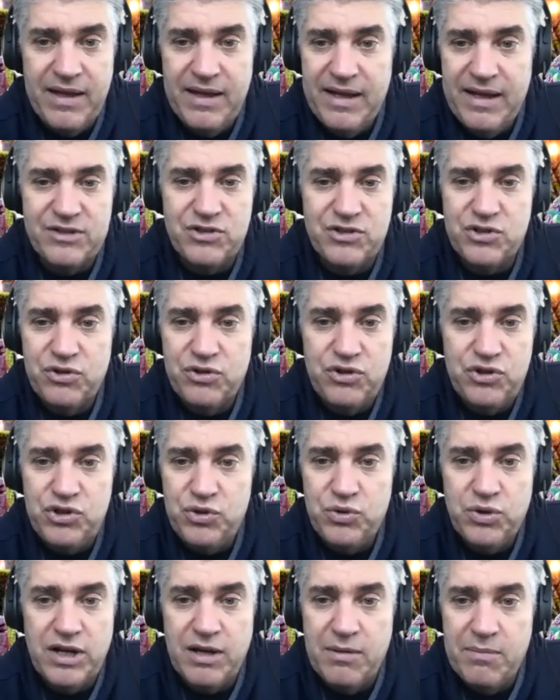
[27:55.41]
As soon as you
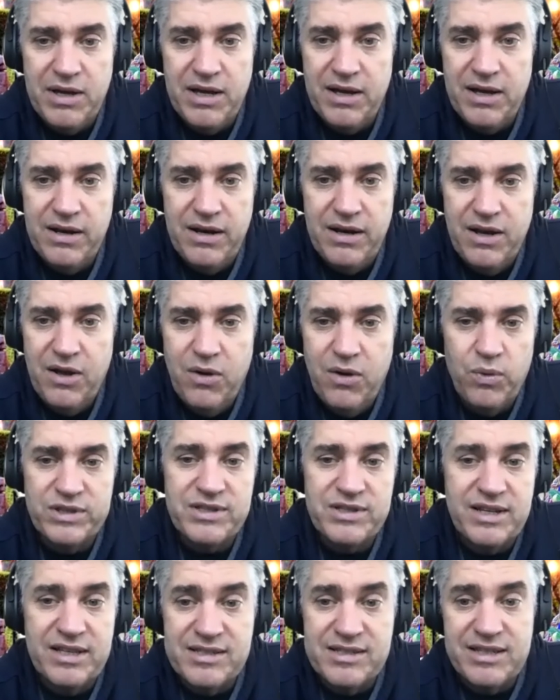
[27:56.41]
commit what's
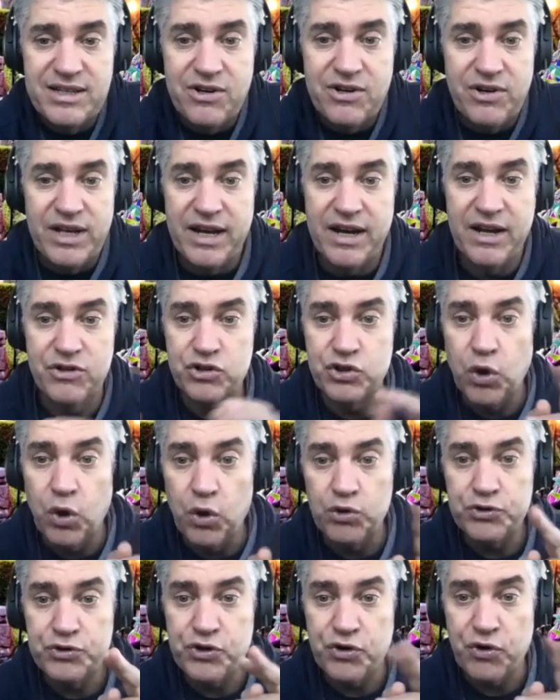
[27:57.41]
considered an
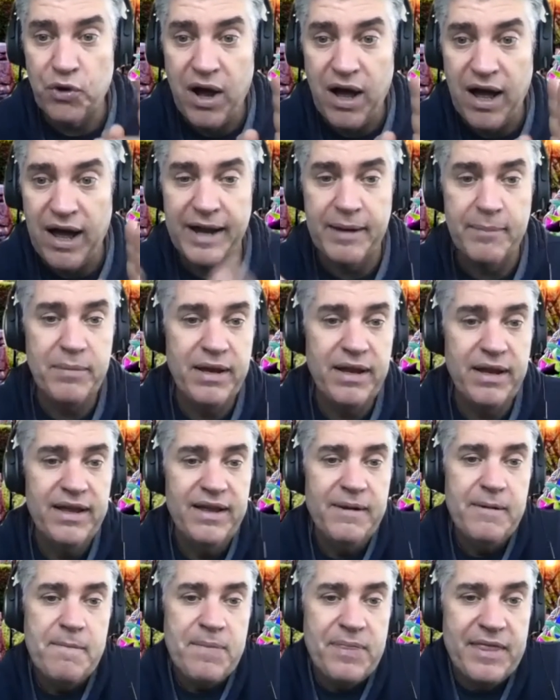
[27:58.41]
adult crime,
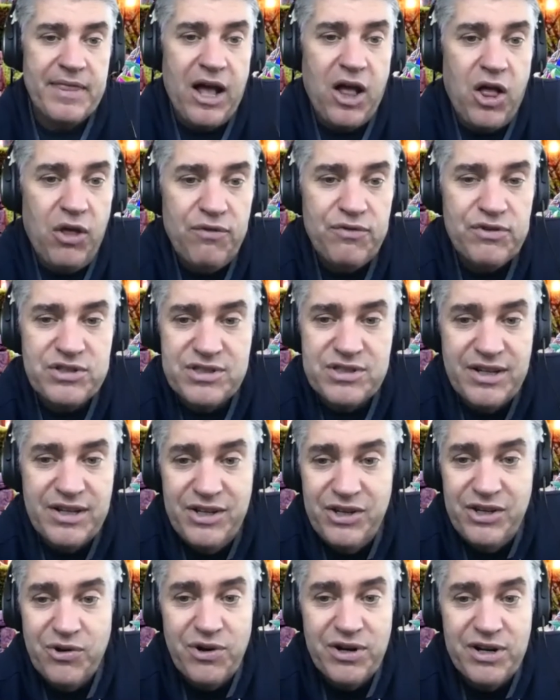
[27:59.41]
now all of a sudden
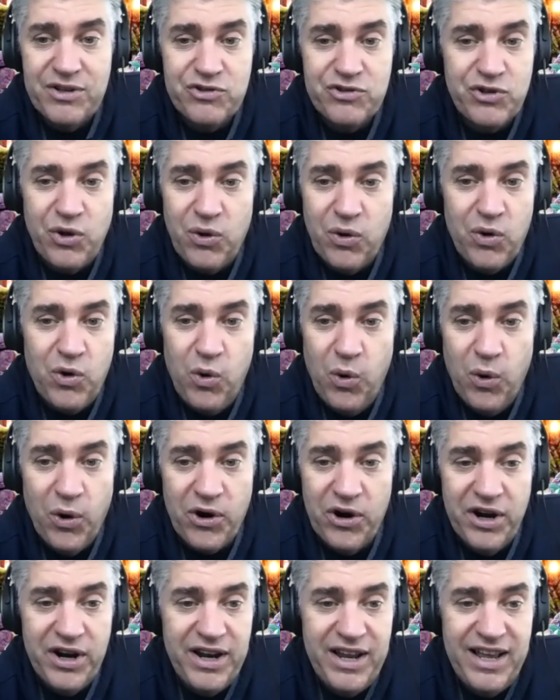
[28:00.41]
you're in adult
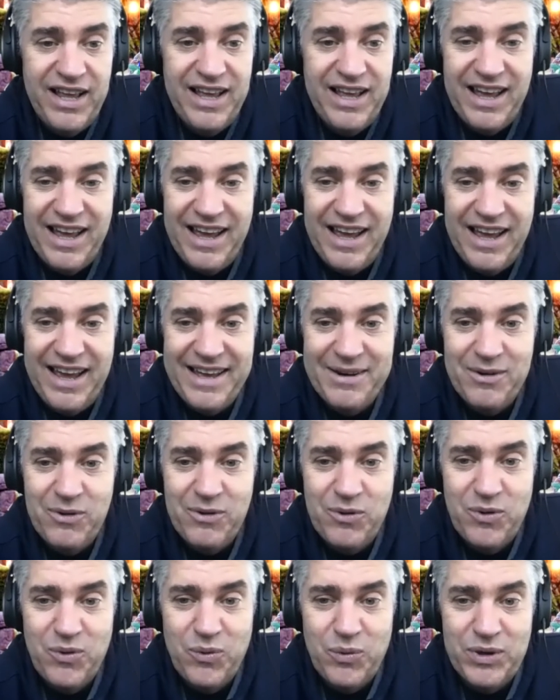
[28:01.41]
court, and
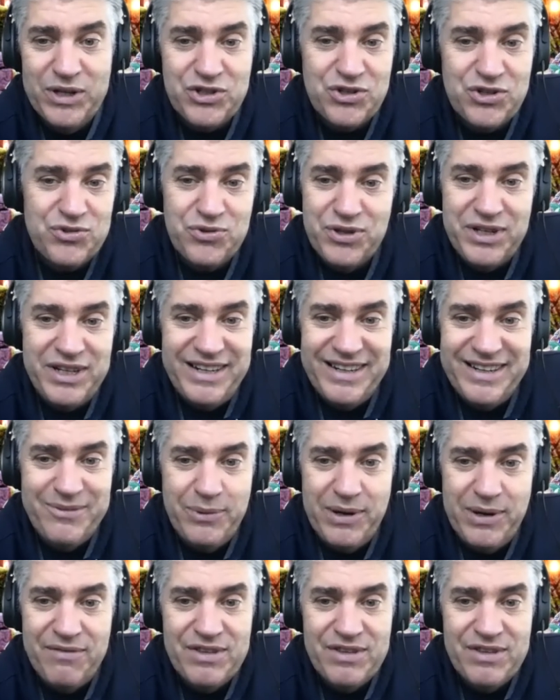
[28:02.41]
we have this